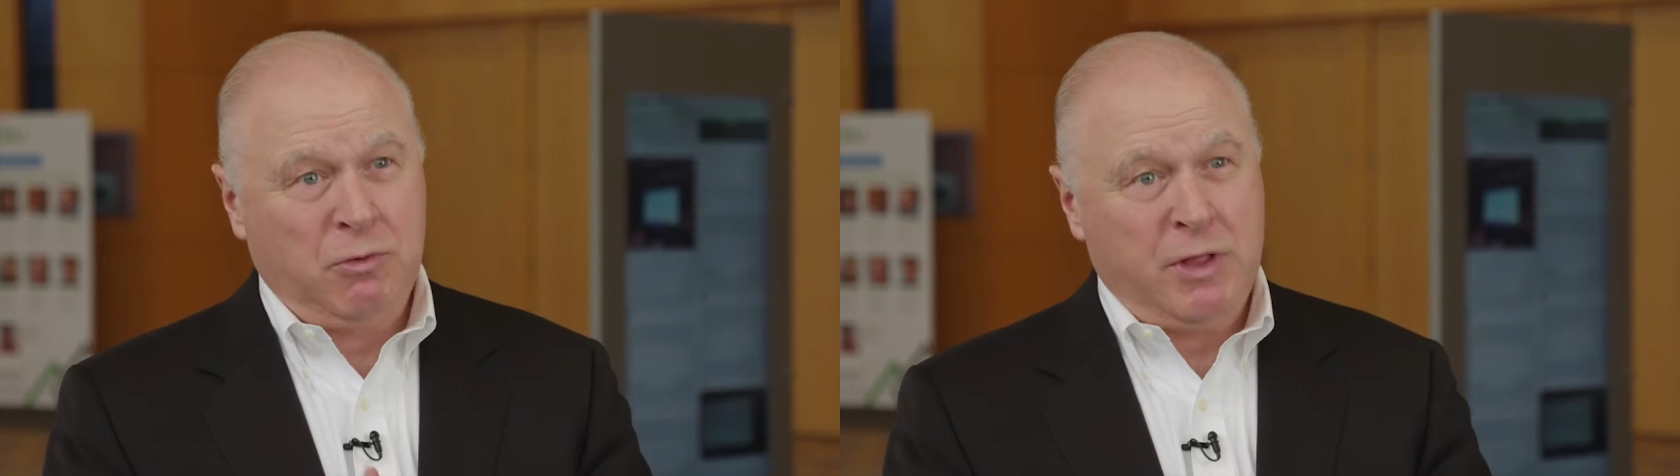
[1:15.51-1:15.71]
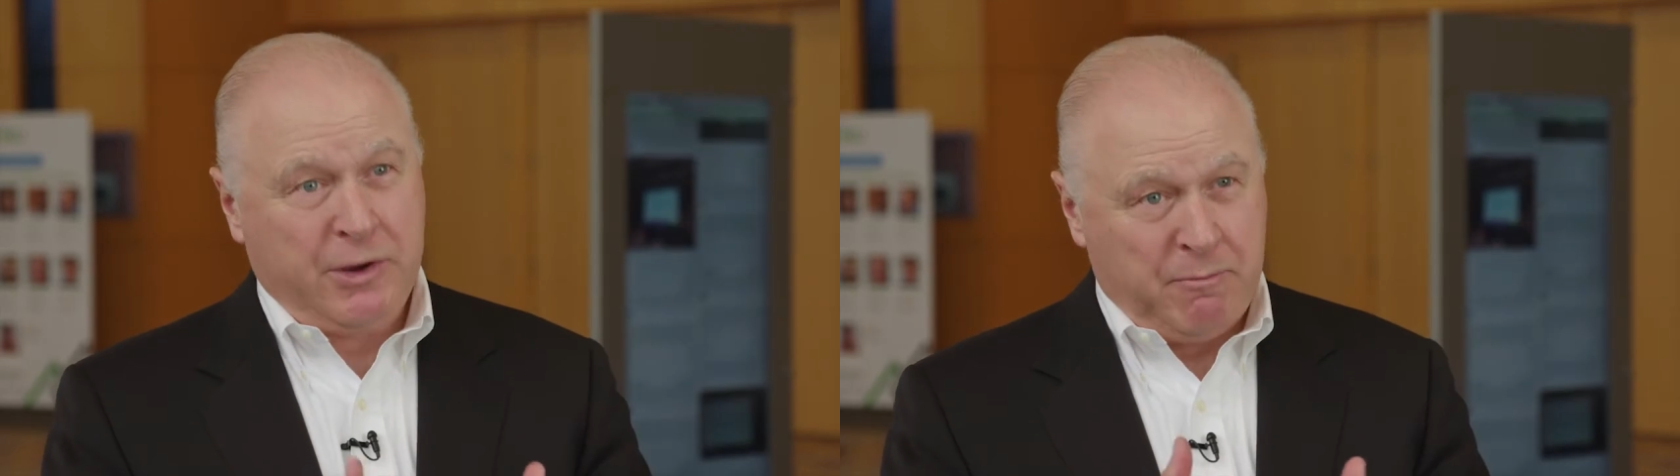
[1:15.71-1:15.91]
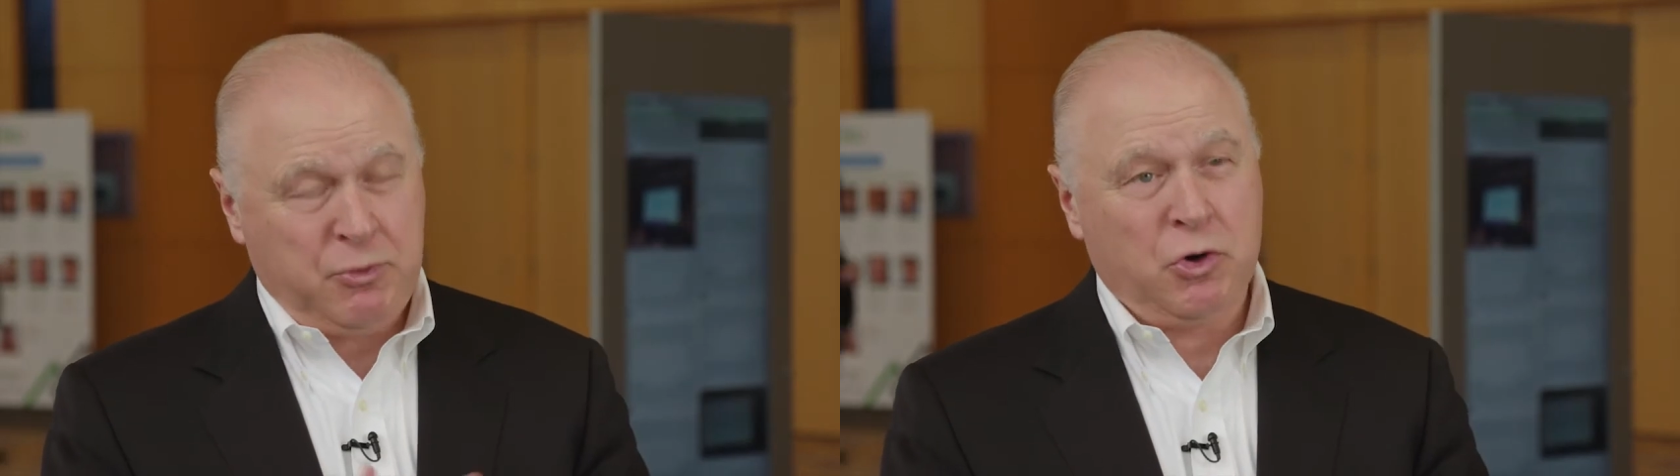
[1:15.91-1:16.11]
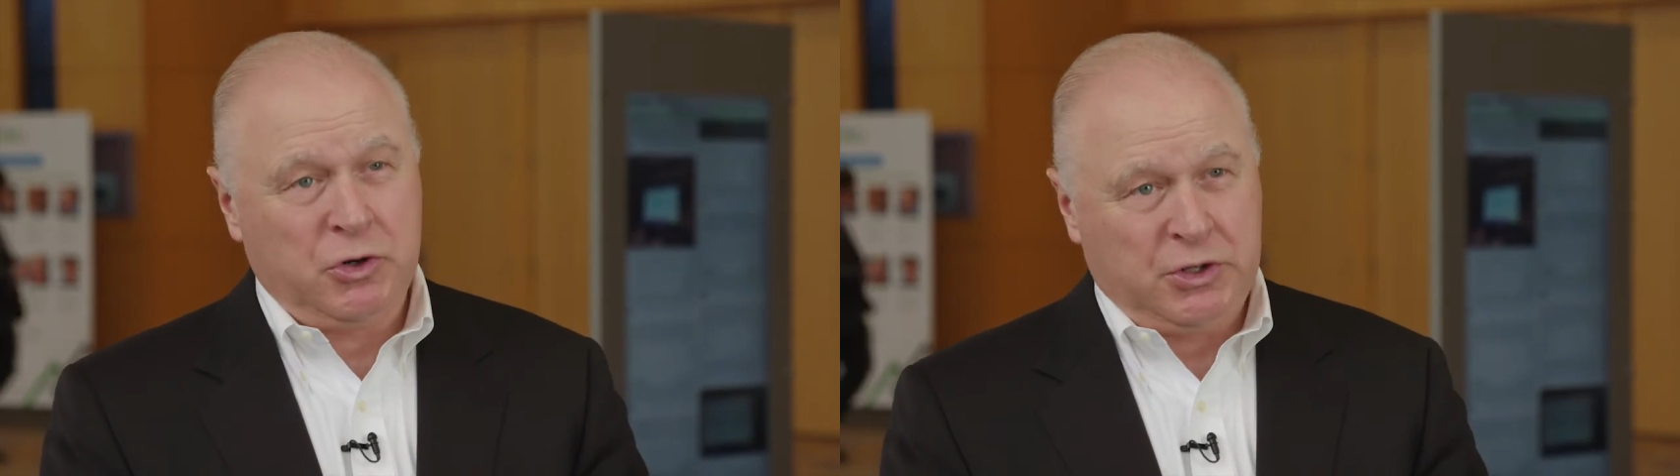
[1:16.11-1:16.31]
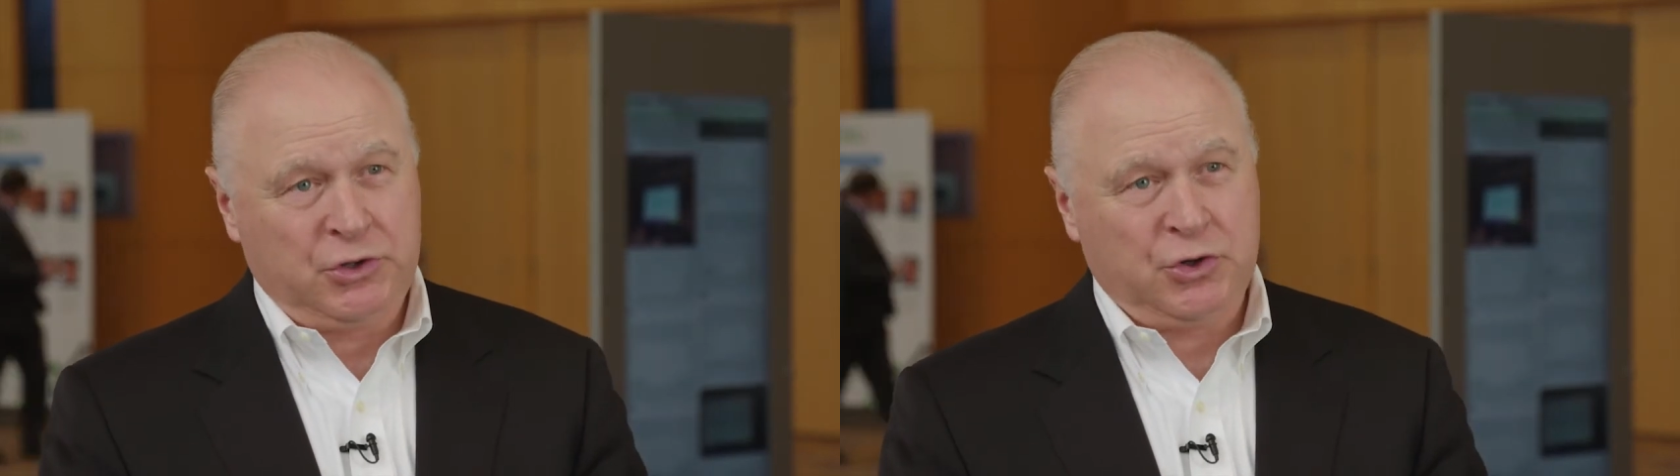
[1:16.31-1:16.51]
like a pure
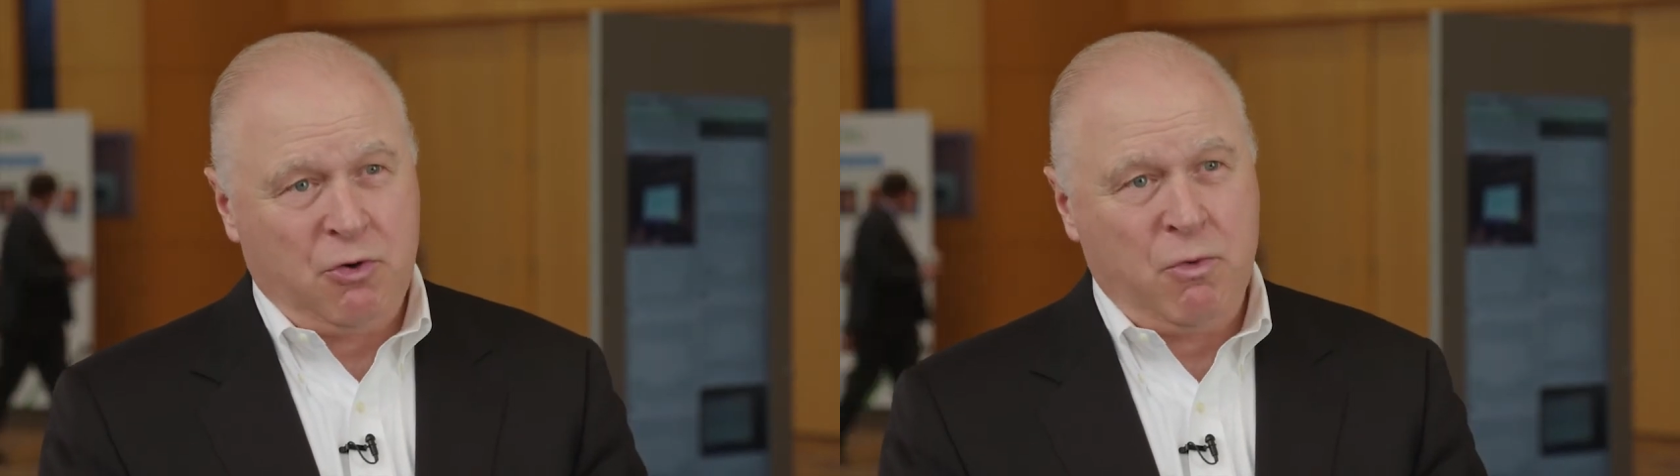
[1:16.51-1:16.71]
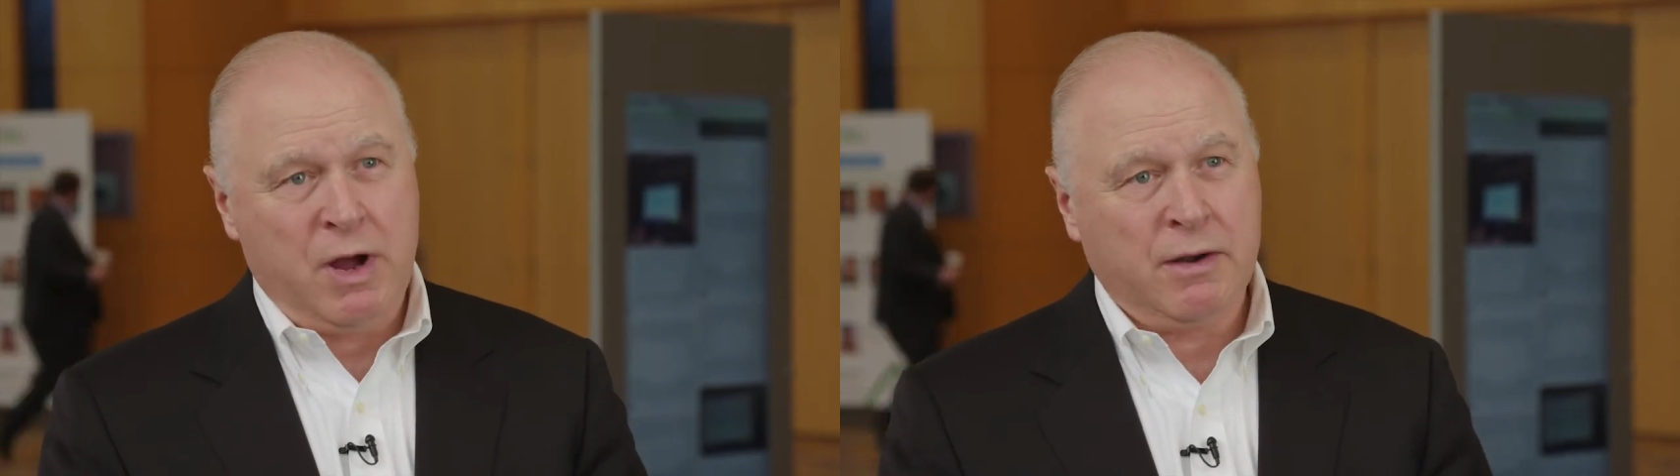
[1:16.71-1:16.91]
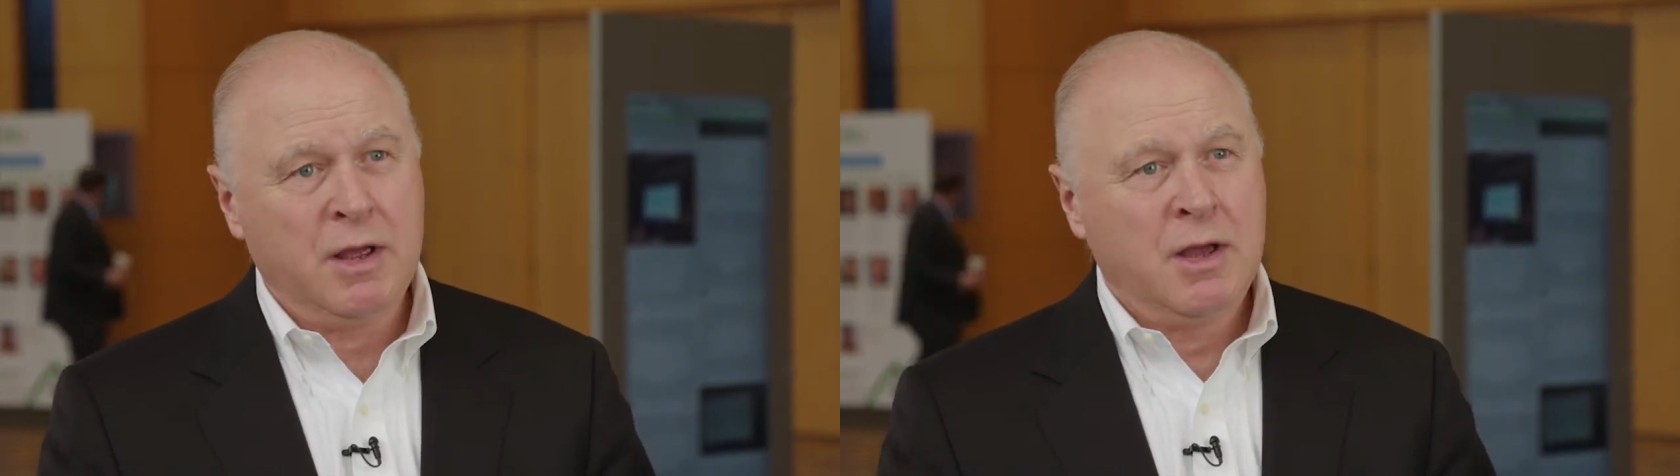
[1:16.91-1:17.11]
digital one,